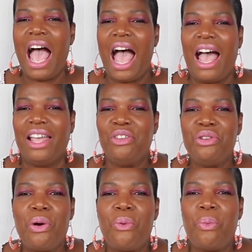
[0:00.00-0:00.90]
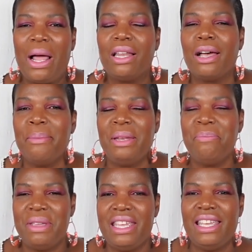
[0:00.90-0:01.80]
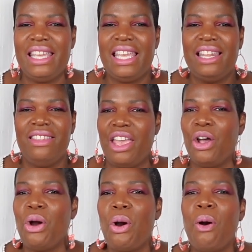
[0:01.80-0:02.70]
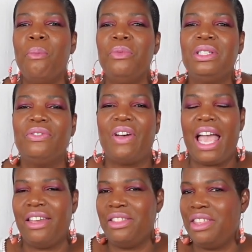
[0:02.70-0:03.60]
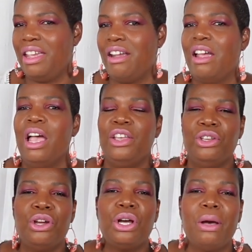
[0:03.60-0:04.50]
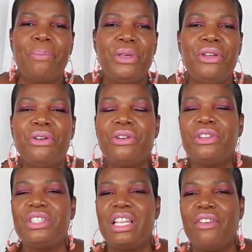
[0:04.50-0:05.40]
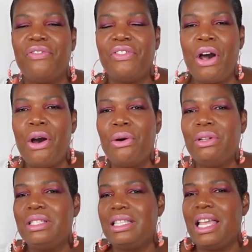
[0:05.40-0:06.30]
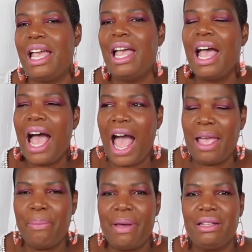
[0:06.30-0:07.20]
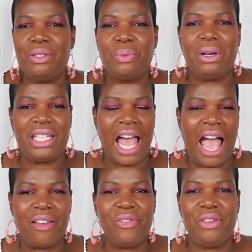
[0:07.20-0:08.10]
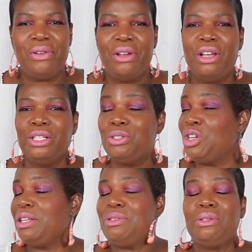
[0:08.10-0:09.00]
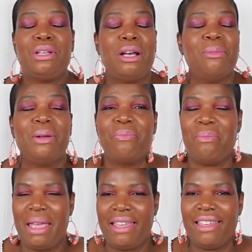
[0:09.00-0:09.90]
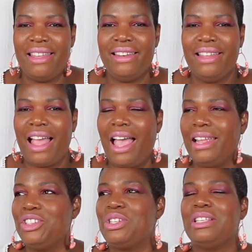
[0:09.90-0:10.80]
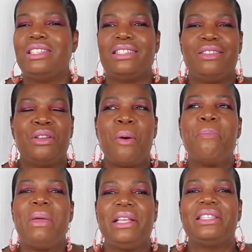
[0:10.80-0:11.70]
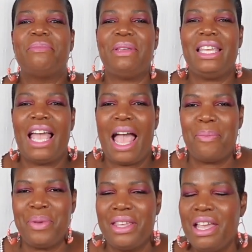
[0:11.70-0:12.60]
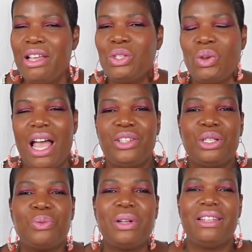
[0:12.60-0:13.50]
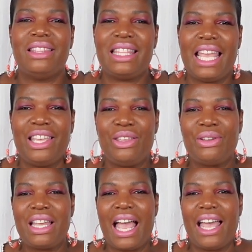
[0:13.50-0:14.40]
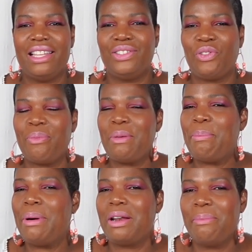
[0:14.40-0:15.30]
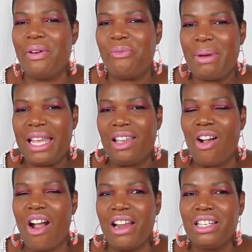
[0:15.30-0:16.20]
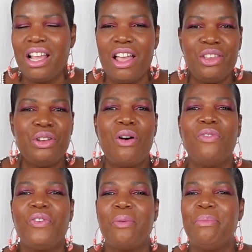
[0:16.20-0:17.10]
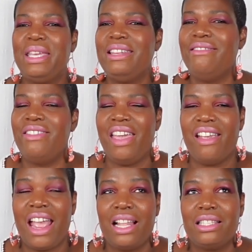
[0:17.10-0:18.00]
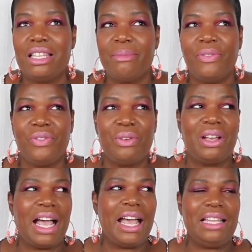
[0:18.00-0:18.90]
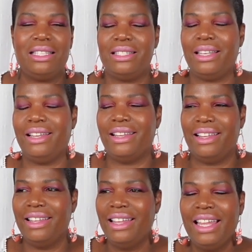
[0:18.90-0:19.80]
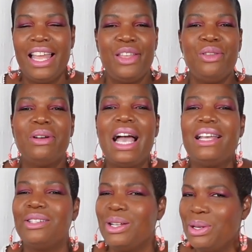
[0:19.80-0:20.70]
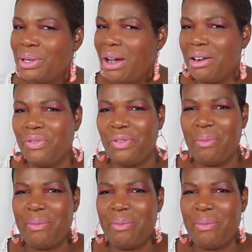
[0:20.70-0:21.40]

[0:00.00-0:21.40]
are, you know, welcoming me in their homes via their, you know, computers, their phones, their iPads, what have you, just to talk about Megan, it just, you know, makes me happy. So I just want to thank you guys from the bottom of my heart, you know, for being there. And some of you guys, you guys look out for